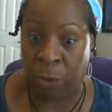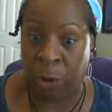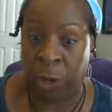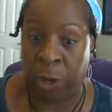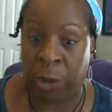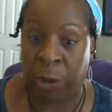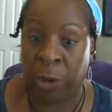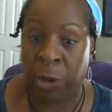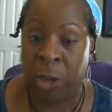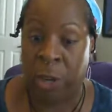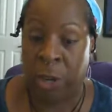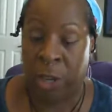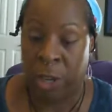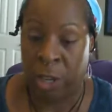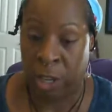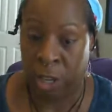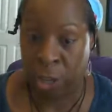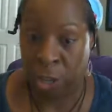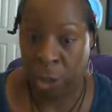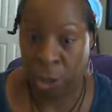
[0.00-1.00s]
where
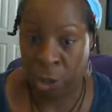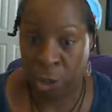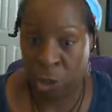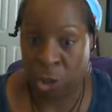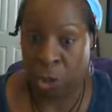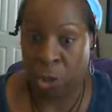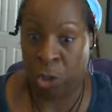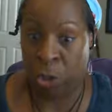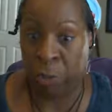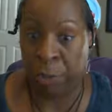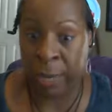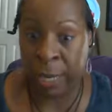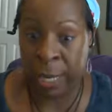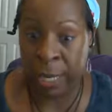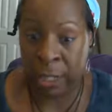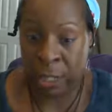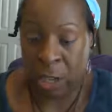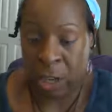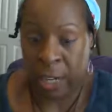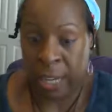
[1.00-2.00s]
your shoulder
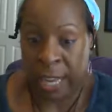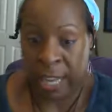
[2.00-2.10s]
blades are.